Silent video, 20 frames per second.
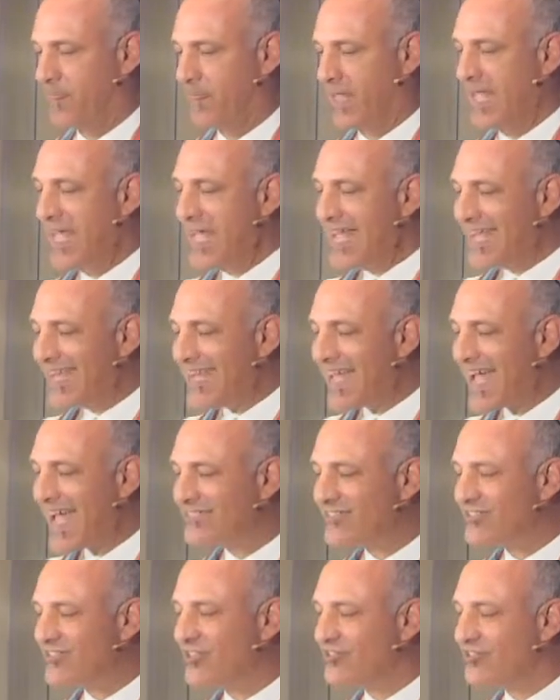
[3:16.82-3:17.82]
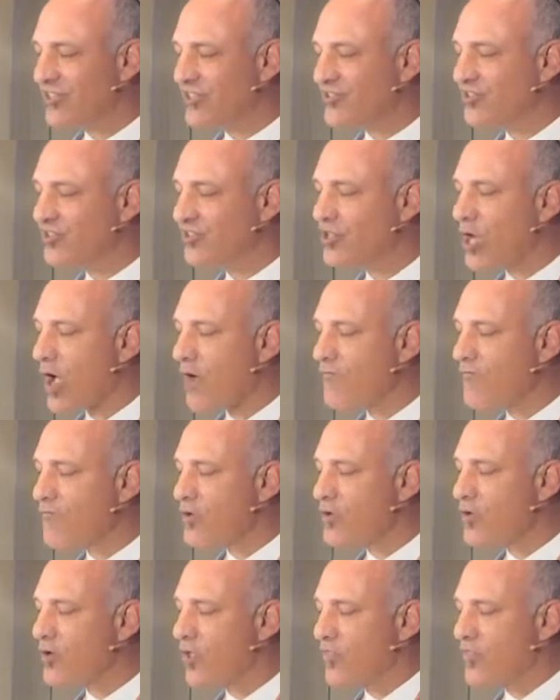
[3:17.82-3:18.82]
He has to
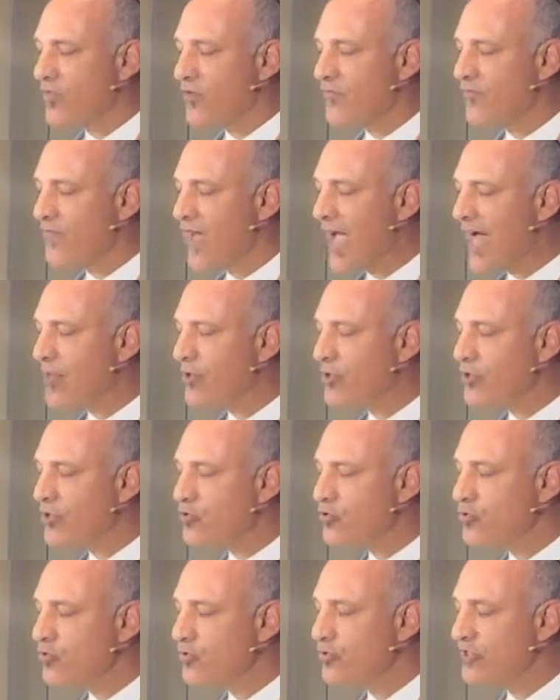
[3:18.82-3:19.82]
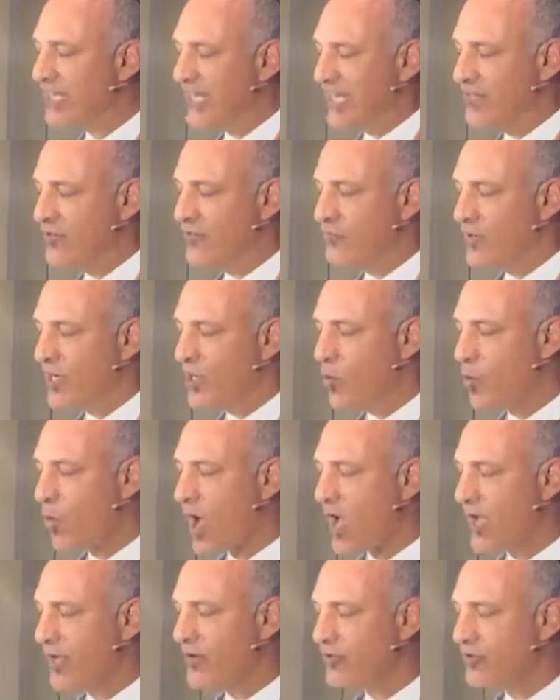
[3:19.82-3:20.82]
discover the values it
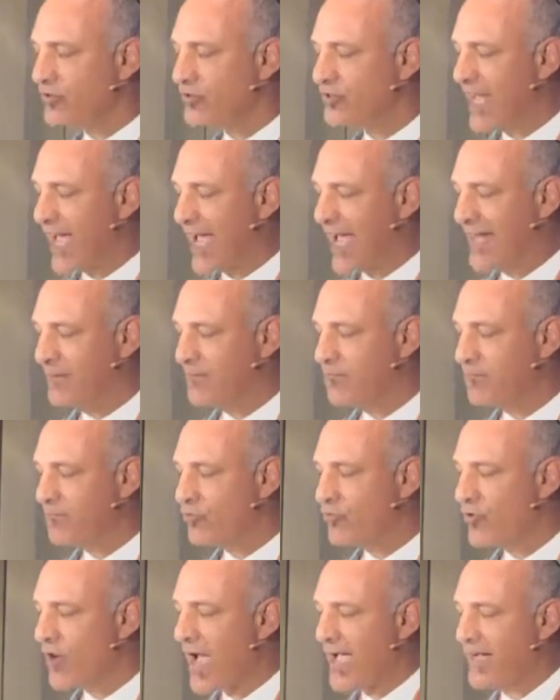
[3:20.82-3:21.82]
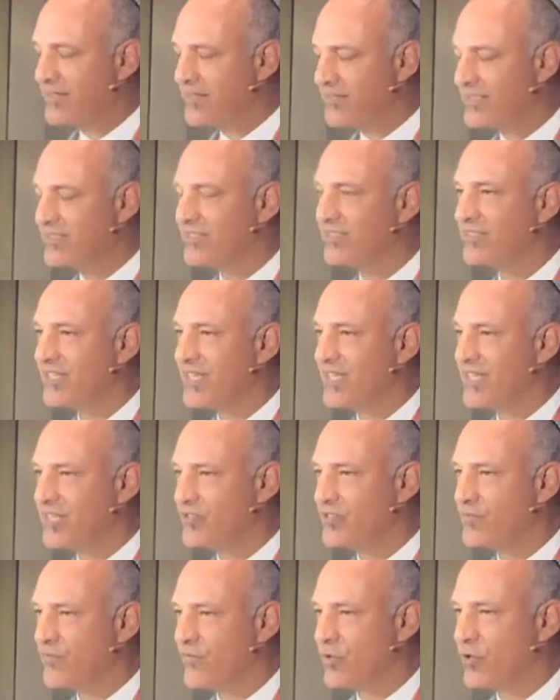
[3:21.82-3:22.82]
requires and practice
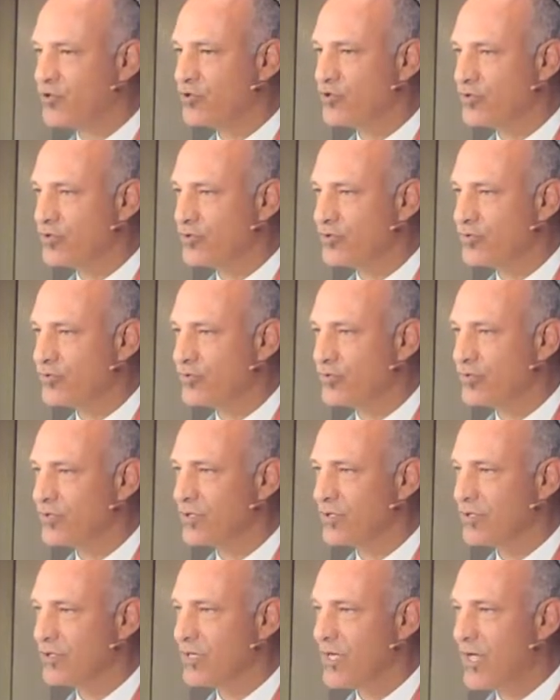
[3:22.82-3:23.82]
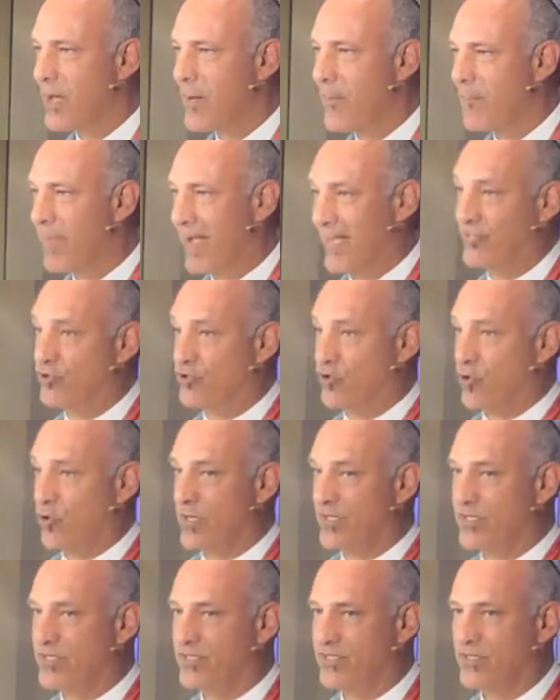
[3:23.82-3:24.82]
his virtues by
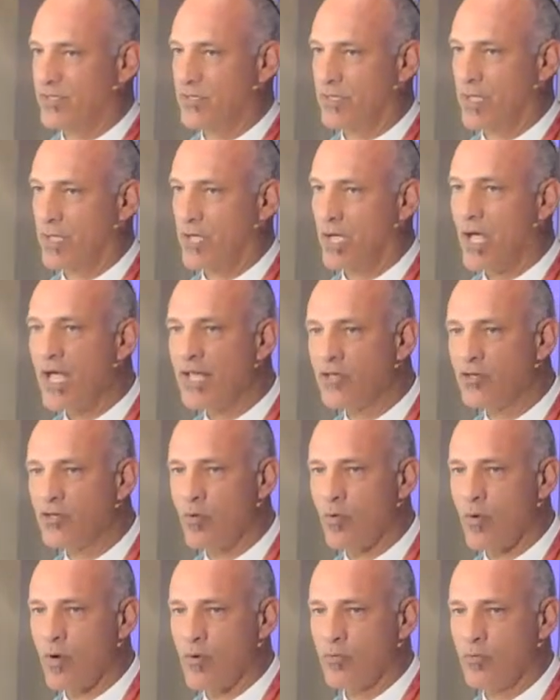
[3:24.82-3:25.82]
choice." End quote.